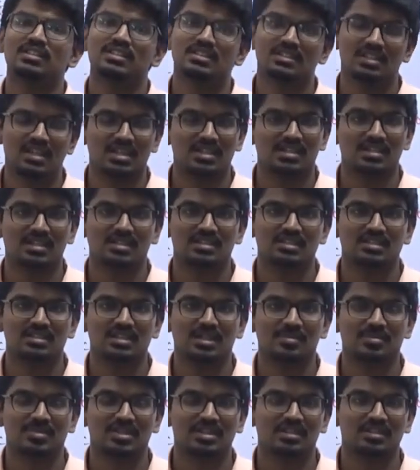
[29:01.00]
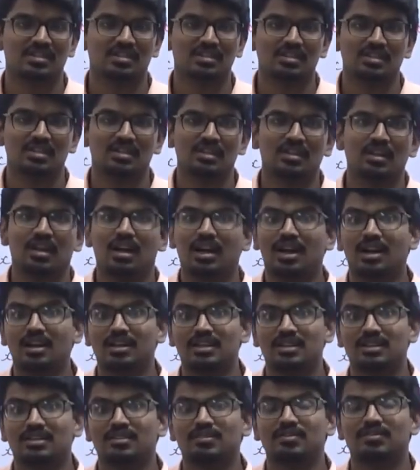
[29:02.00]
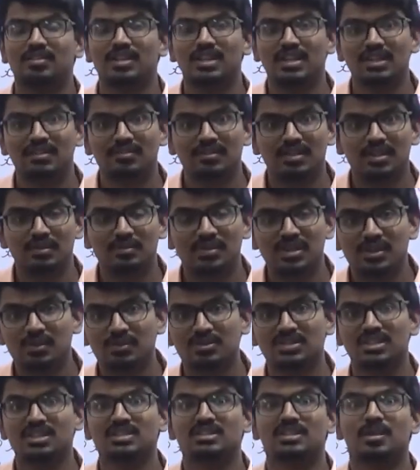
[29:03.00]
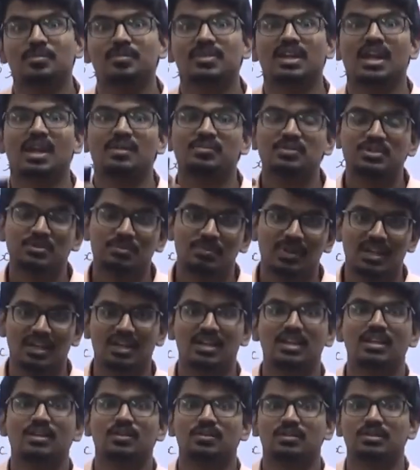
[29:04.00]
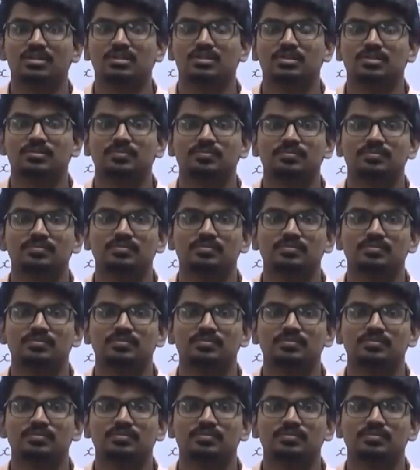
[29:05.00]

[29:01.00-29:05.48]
strain energy chapter, and we will be using sometimes bending also.